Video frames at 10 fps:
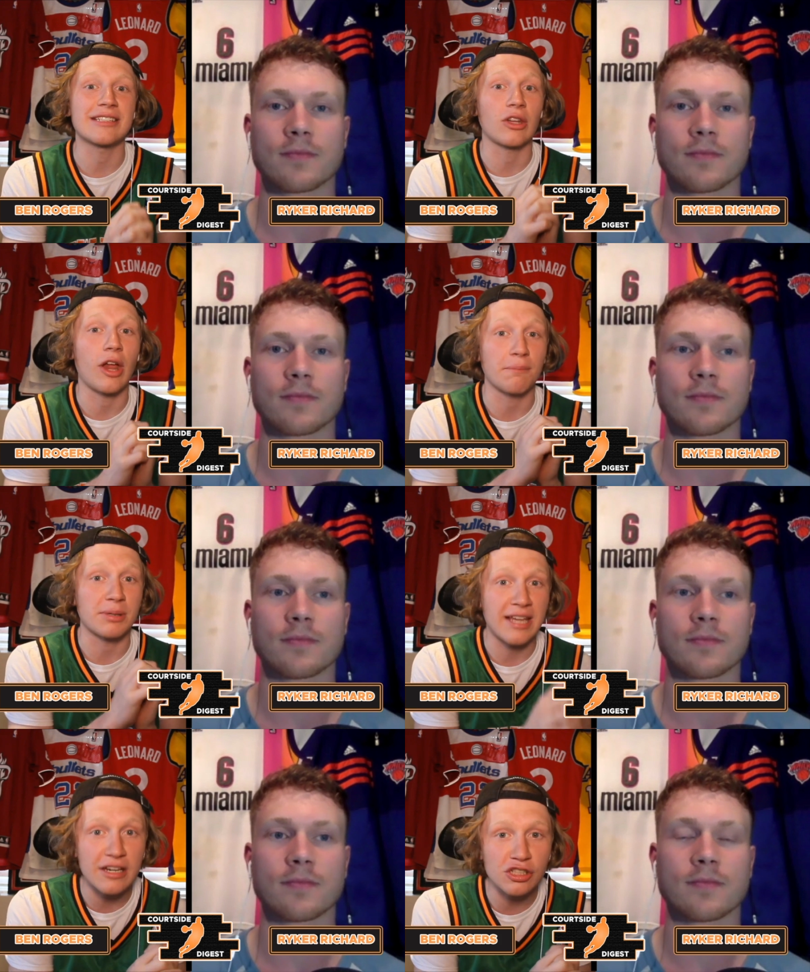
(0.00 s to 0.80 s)
Speaker 1: lot of
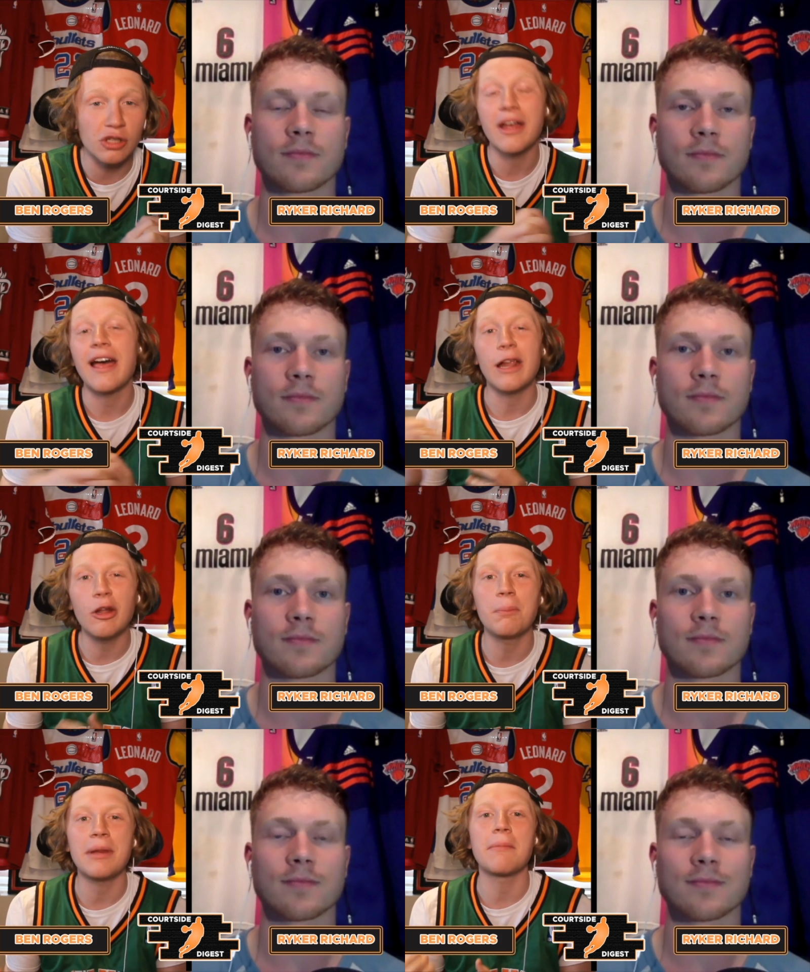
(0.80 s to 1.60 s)
potential.
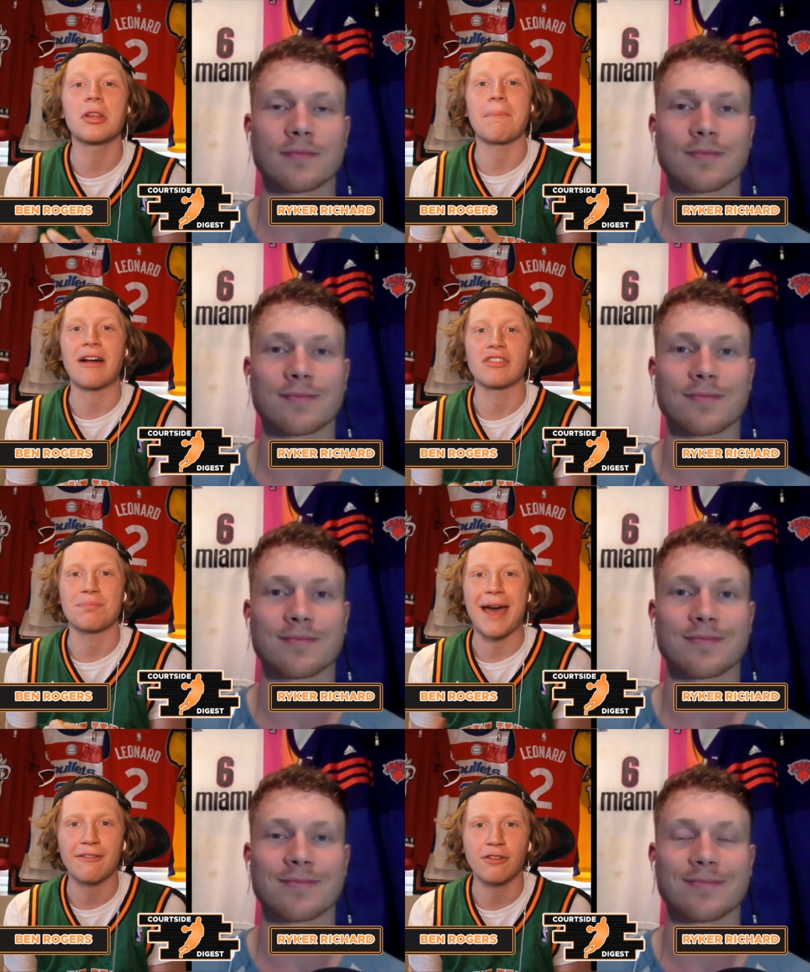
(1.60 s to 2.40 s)
He'll be able to bounce
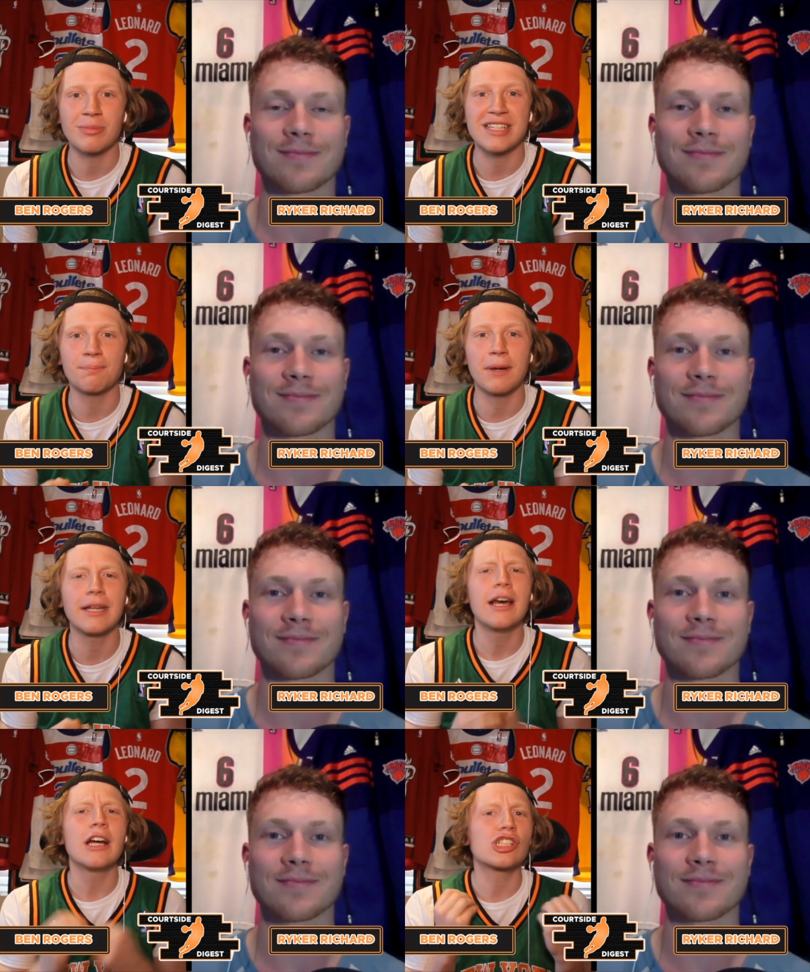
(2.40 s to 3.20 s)
back from this, but
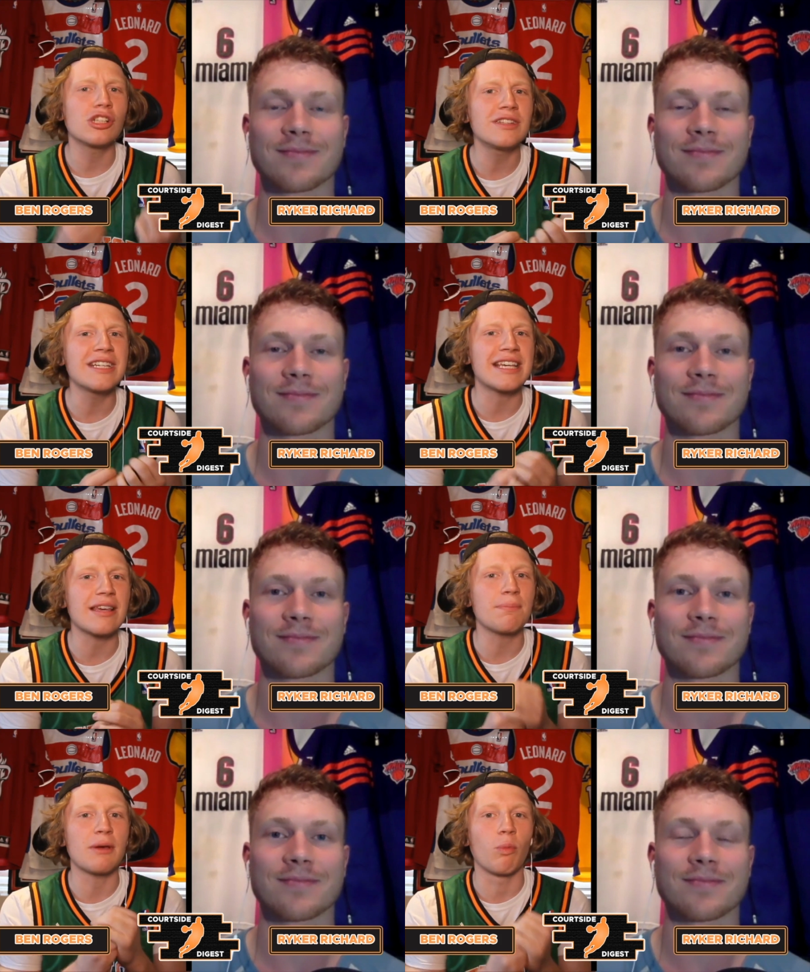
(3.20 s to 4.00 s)
should the
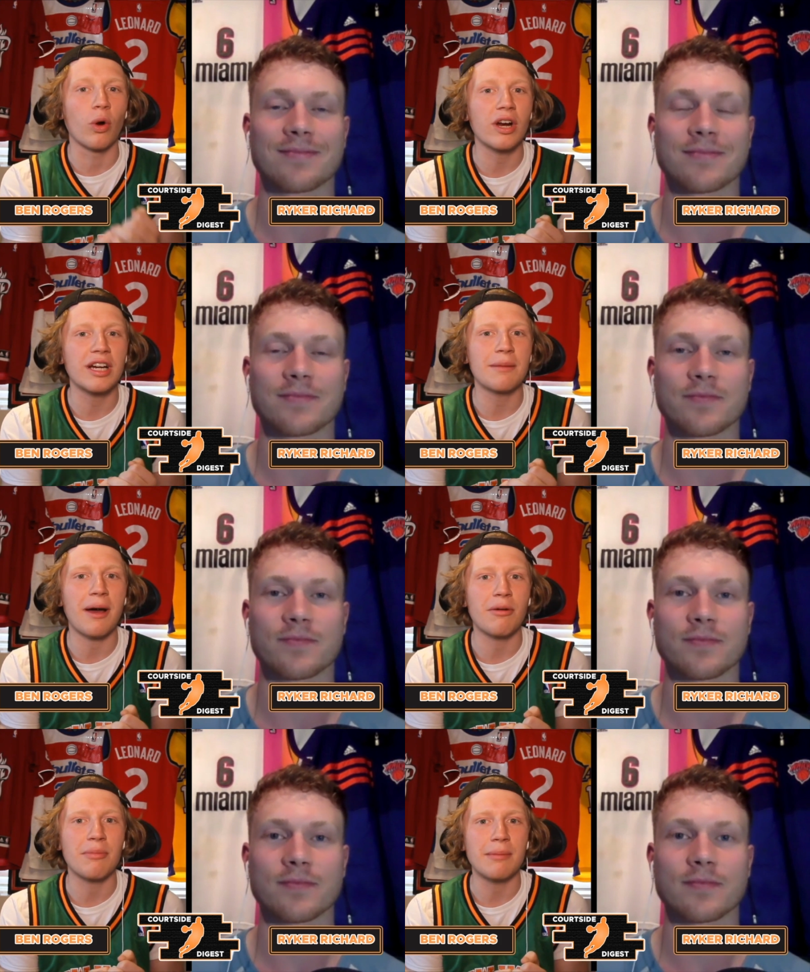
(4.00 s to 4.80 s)
Heat be worried
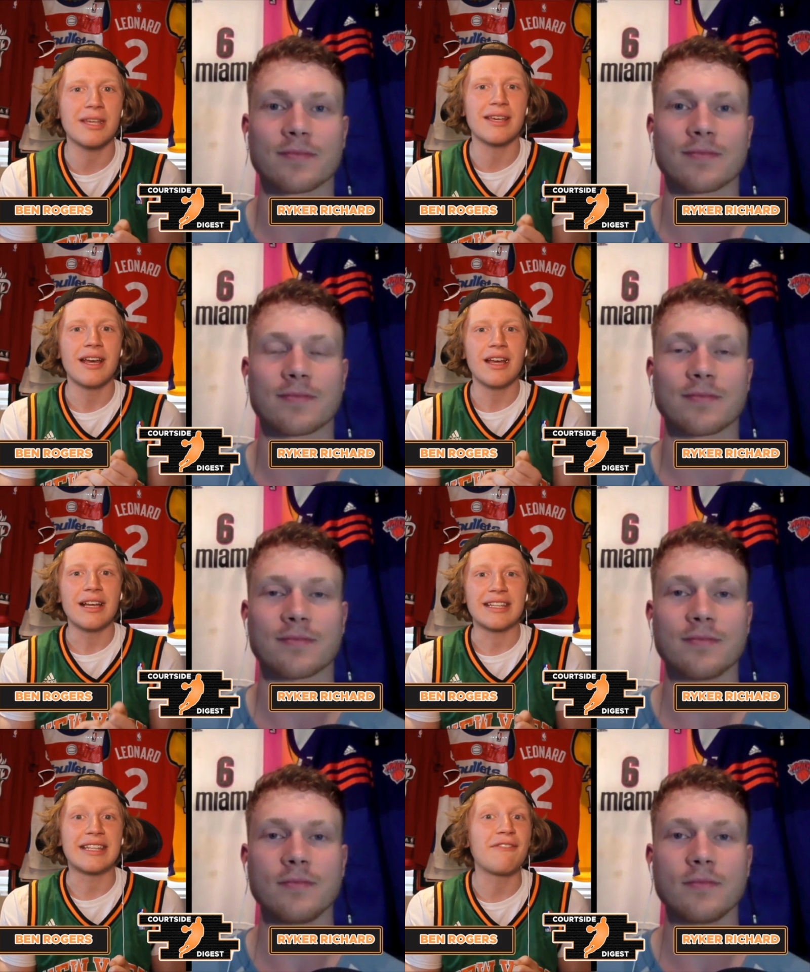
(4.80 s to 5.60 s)
about maybe
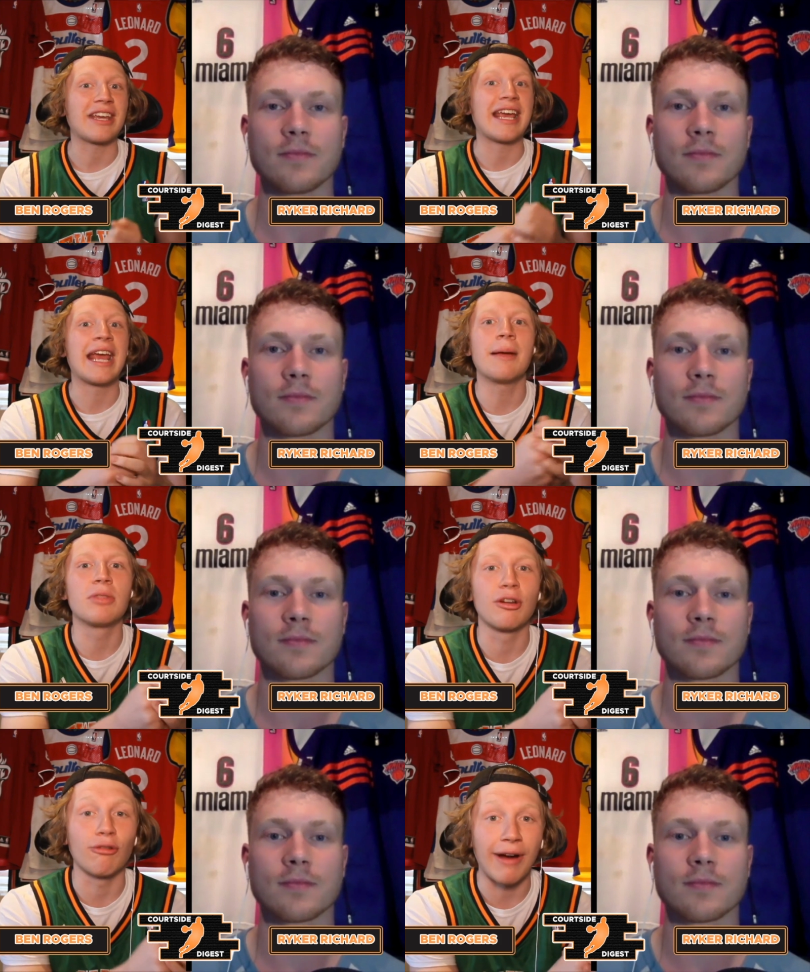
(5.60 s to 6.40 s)
giving him
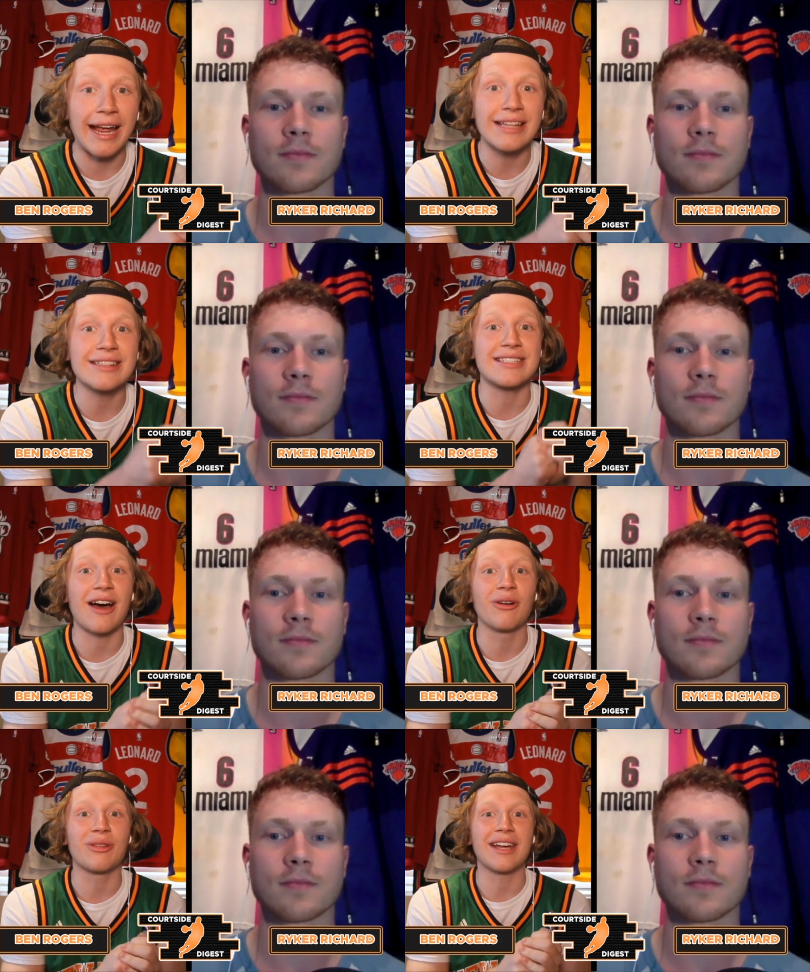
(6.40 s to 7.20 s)
the reins
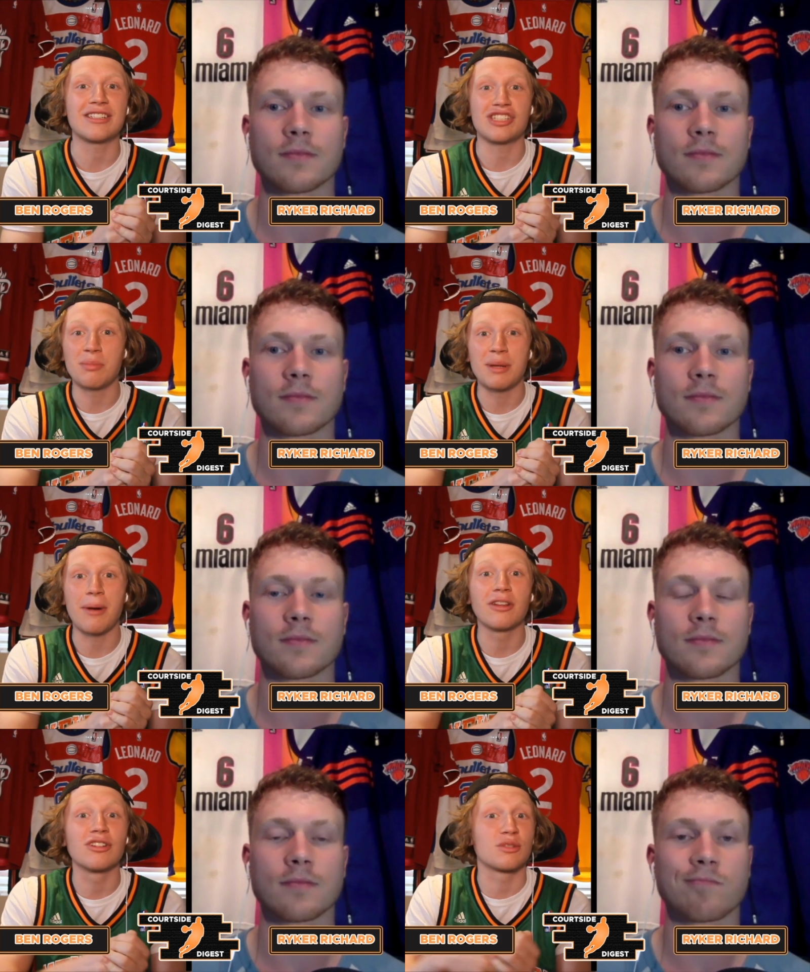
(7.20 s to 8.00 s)
now that Jimmy
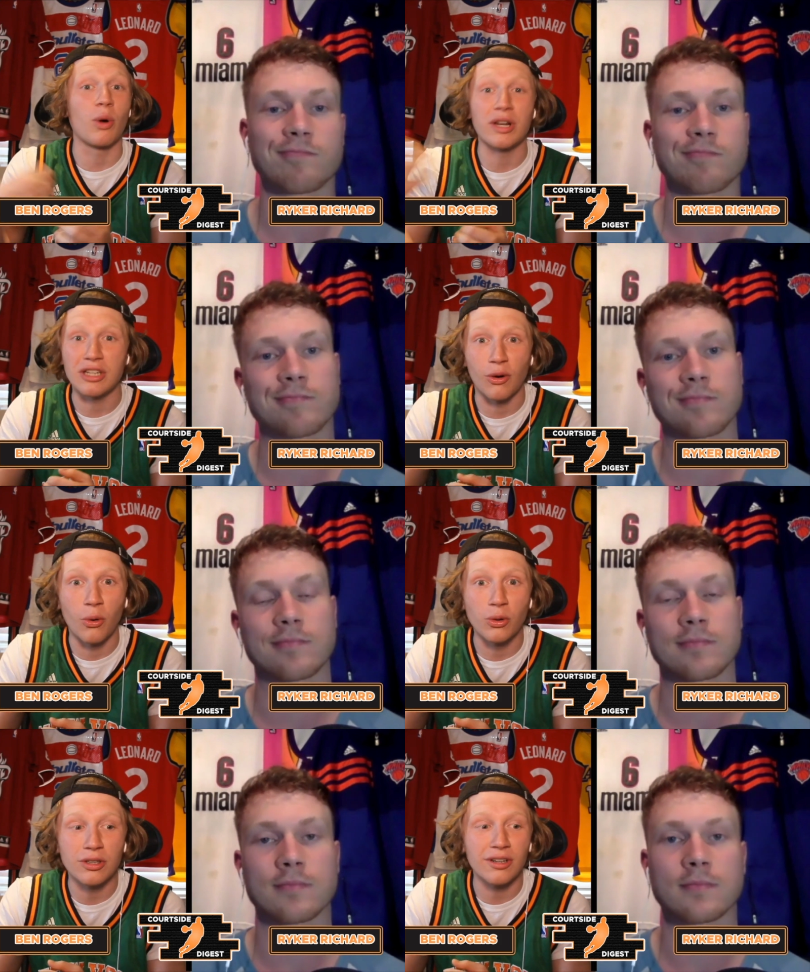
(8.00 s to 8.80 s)
Butler's 1 year
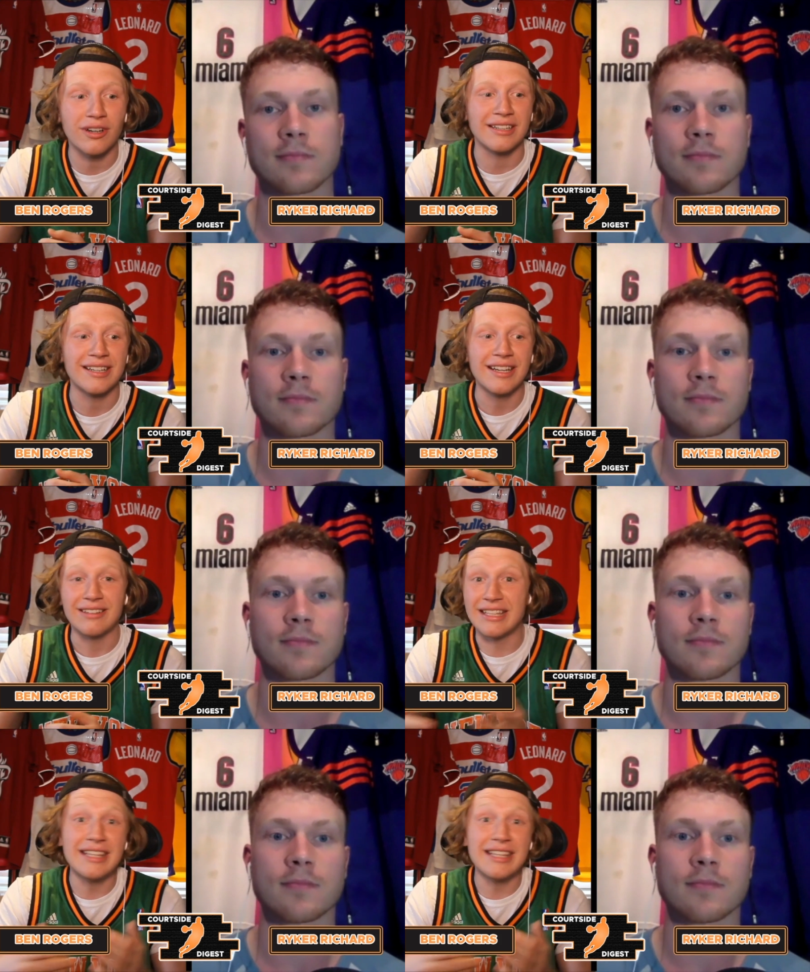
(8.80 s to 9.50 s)
older and he